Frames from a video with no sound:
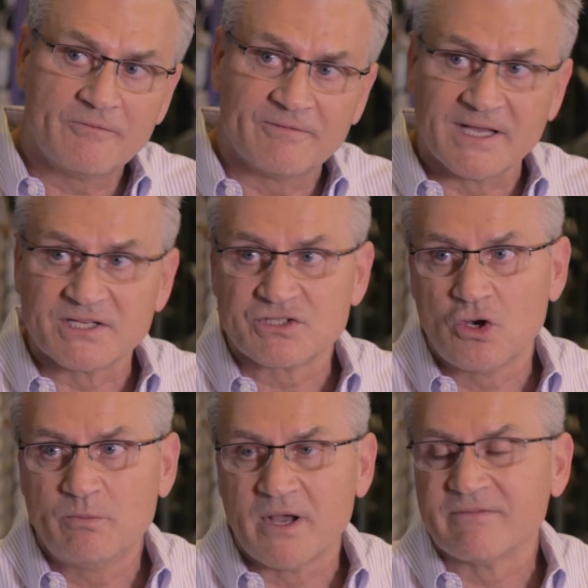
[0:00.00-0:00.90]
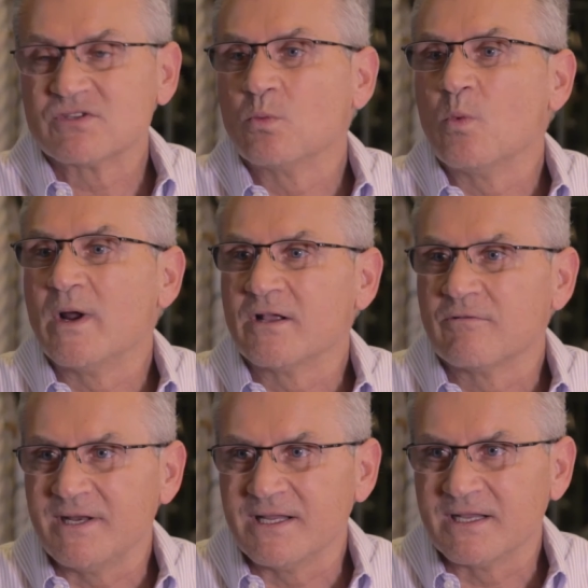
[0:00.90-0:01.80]
oat flakes, oat puffs, one
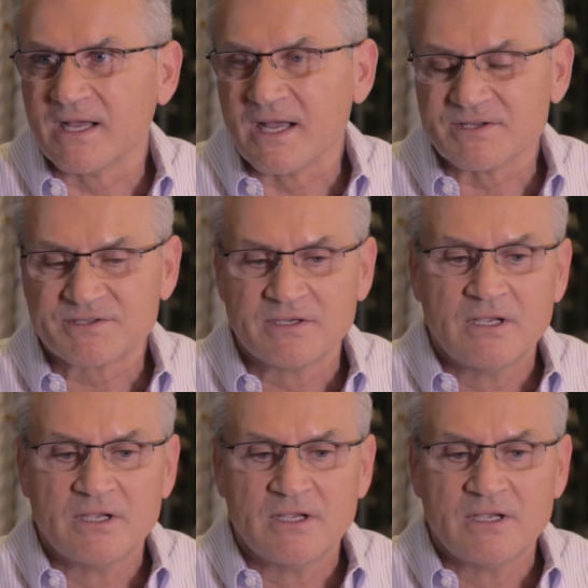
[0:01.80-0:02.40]
ingredient guys.